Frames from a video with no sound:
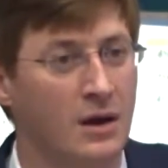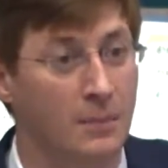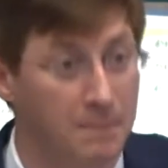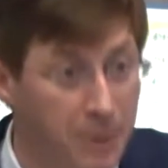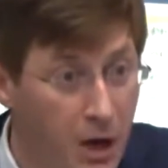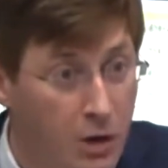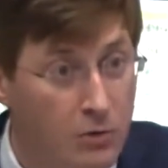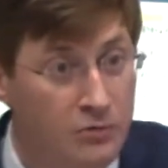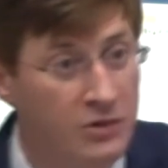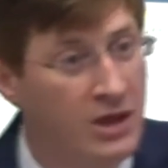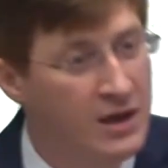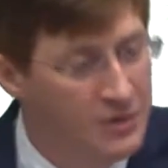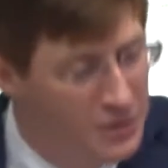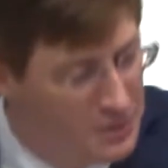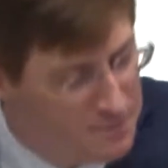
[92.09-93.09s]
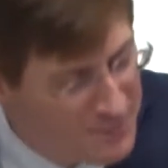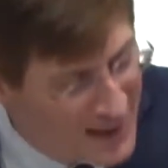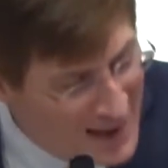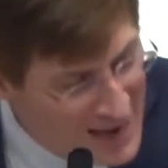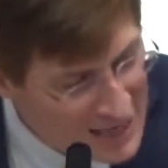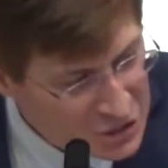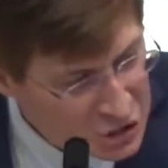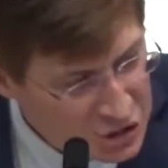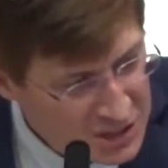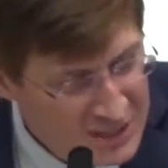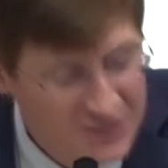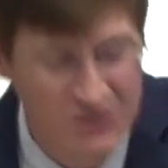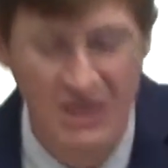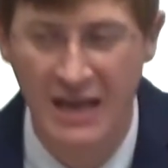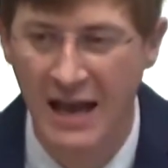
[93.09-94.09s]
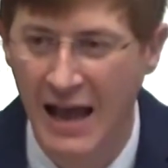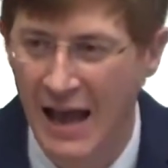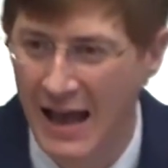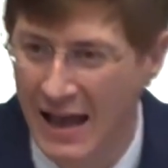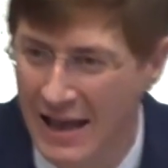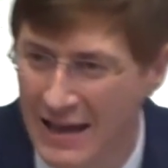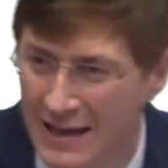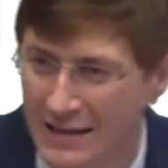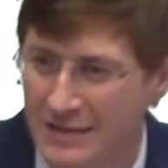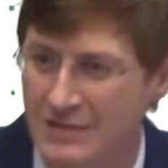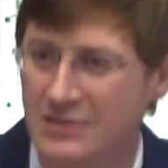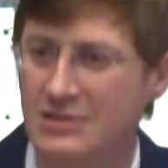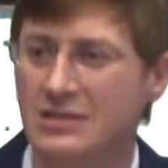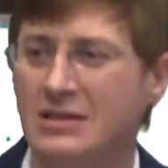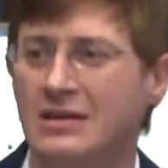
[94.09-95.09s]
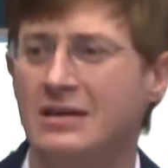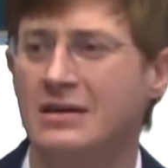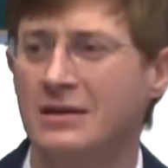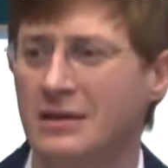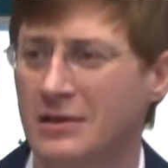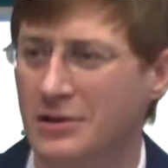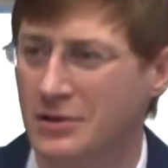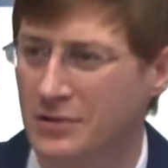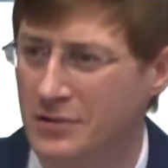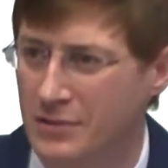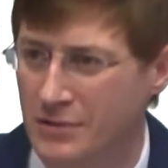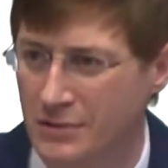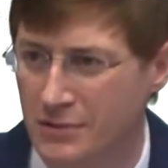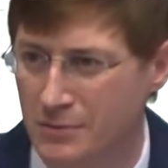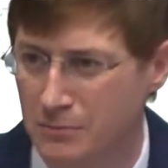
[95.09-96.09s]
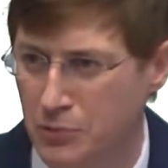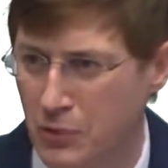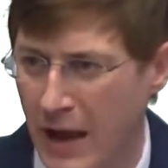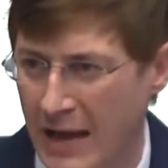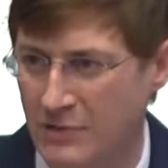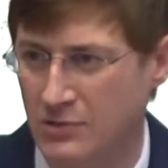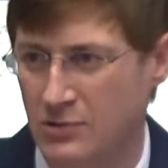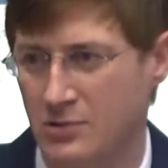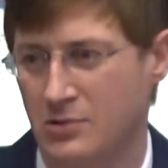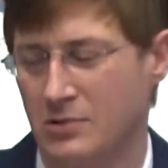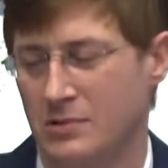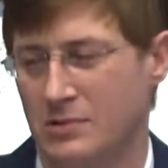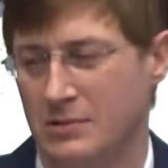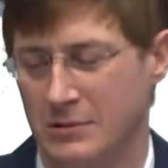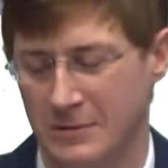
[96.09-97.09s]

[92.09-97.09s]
both the passionate and the practical,